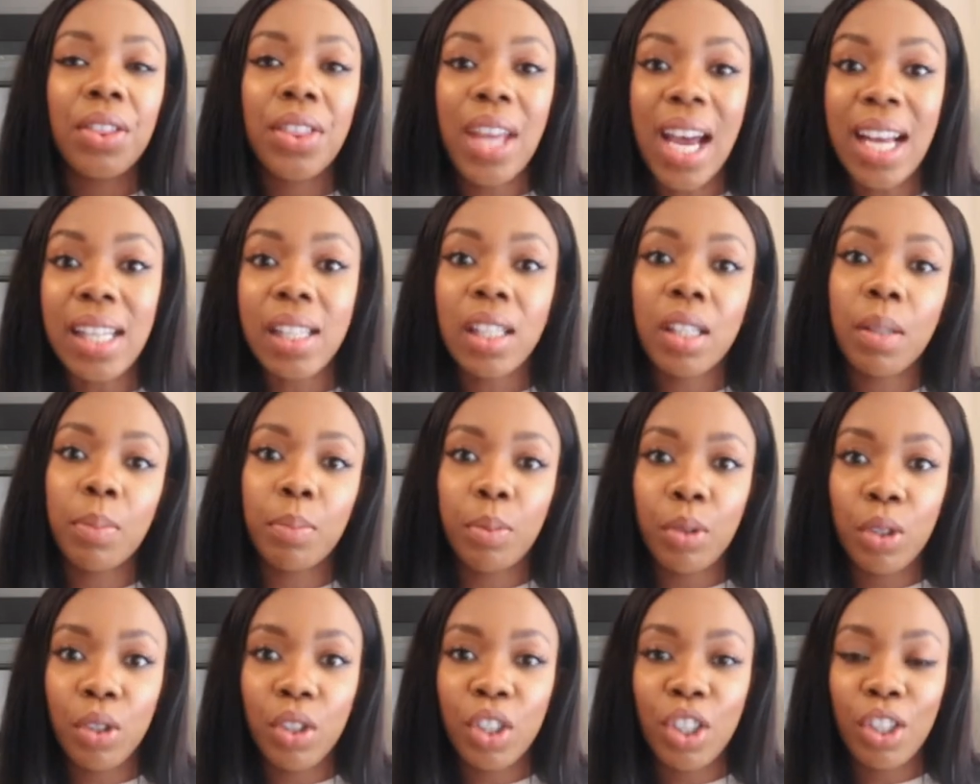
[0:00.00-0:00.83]
That's the
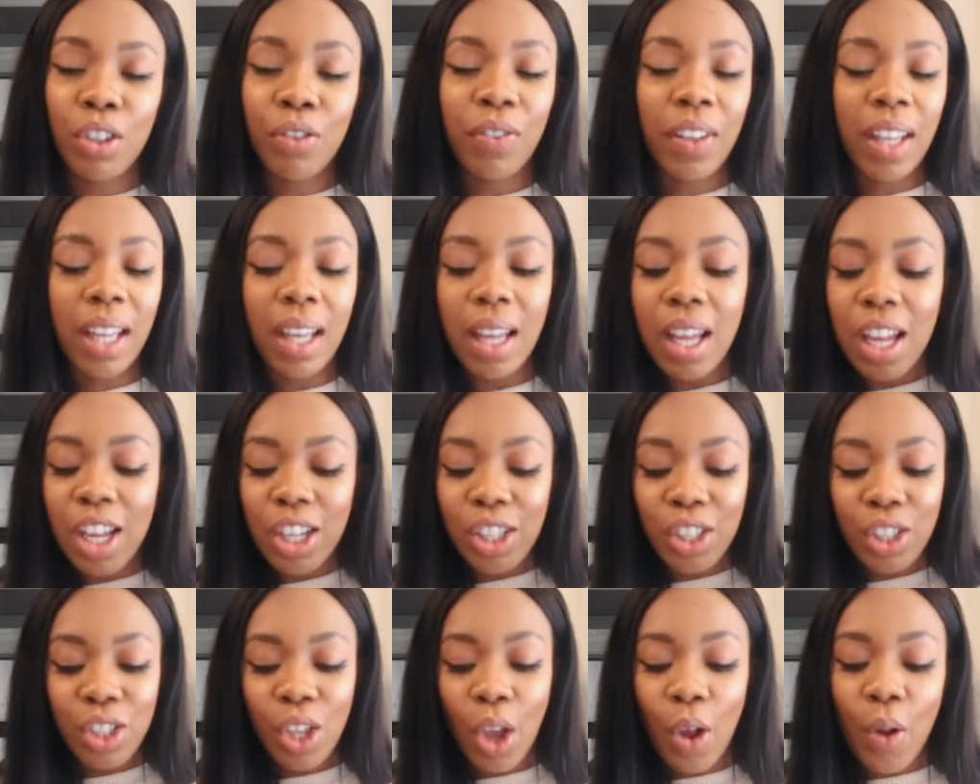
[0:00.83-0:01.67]
beauty of it.
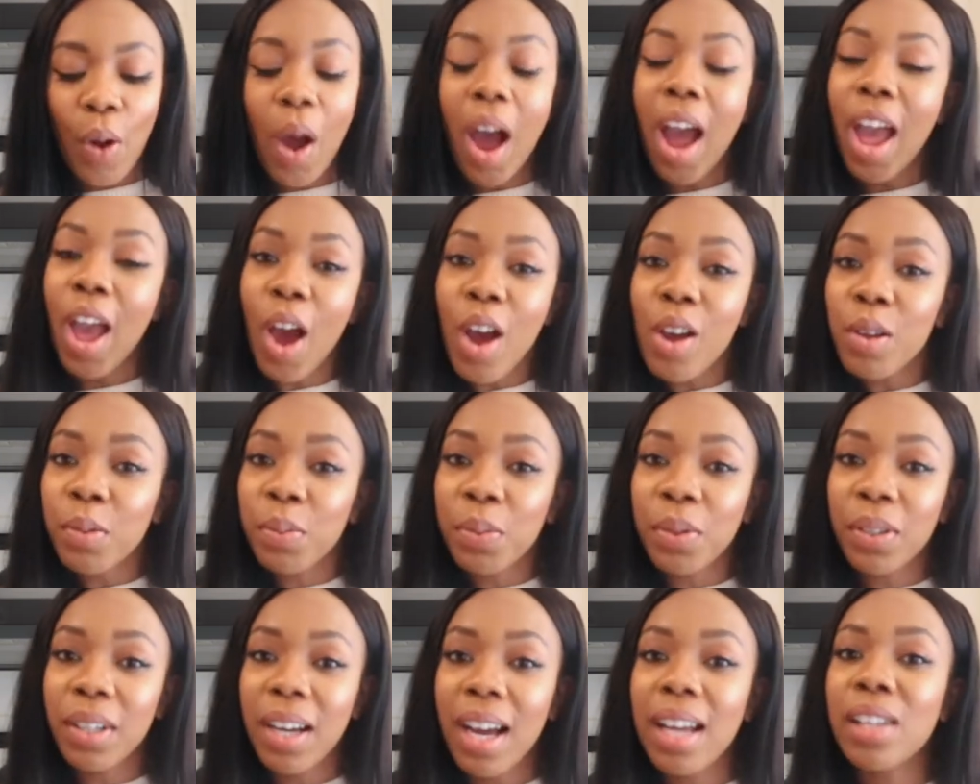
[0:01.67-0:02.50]
So I
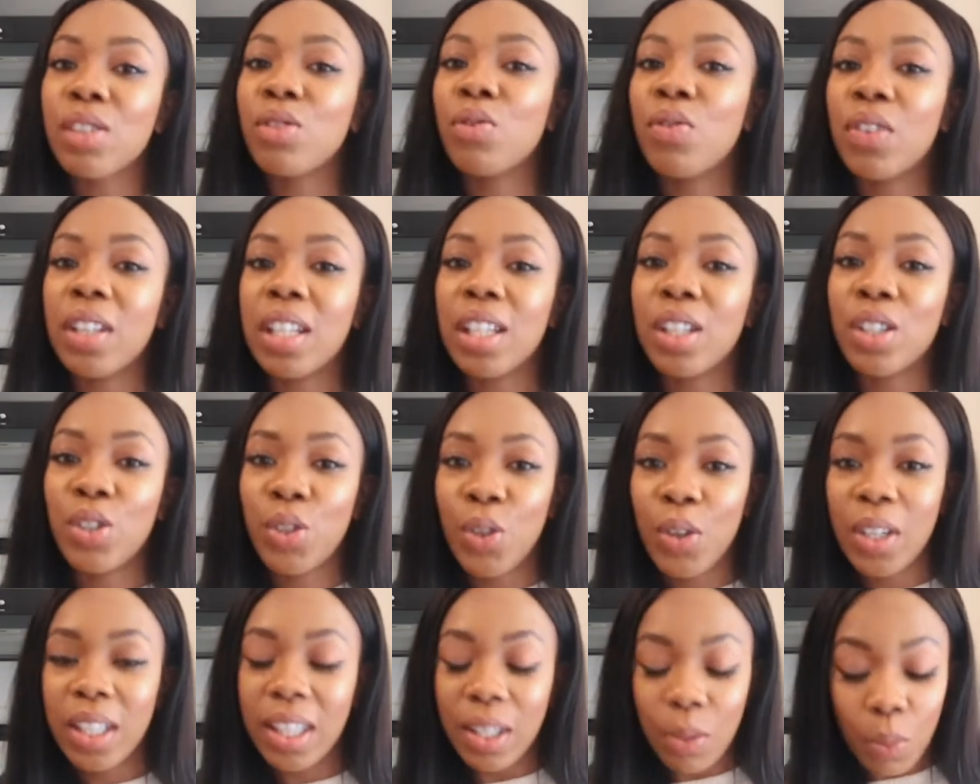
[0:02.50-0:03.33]
hope you guys really
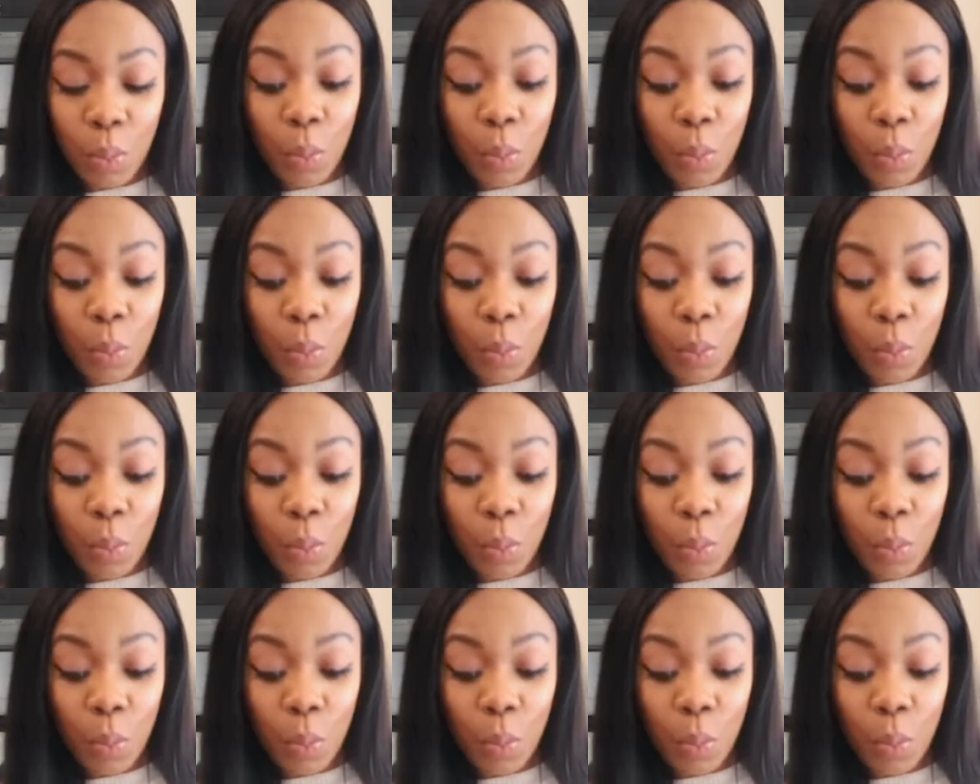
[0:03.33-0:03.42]
enjoyed